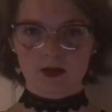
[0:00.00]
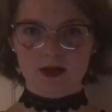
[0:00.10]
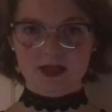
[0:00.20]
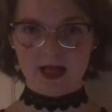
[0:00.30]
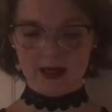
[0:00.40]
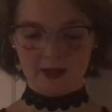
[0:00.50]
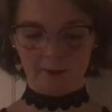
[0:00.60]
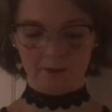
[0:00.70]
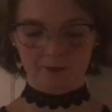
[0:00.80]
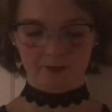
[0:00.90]

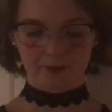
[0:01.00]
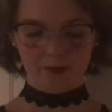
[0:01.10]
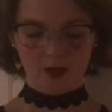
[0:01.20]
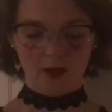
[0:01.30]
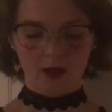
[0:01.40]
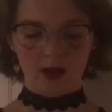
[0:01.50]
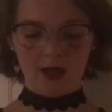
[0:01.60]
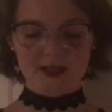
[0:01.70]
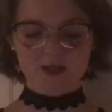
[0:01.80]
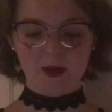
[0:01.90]
Tame,
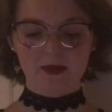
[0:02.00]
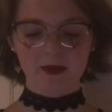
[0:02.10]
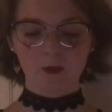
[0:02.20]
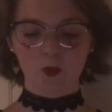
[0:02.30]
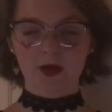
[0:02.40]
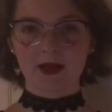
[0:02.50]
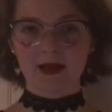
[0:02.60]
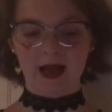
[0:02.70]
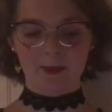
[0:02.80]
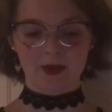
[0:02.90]
I spent the morning
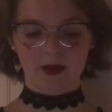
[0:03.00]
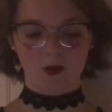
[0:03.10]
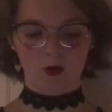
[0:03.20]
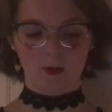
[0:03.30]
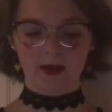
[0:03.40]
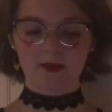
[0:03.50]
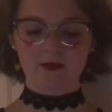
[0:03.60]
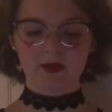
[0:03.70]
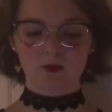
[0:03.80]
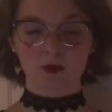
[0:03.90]
napping on my
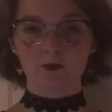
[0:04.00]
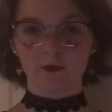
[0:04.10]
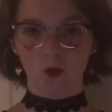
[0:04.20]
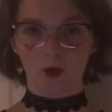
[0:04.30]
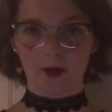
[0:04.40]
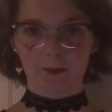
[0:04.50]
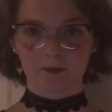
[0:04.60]
living room floor.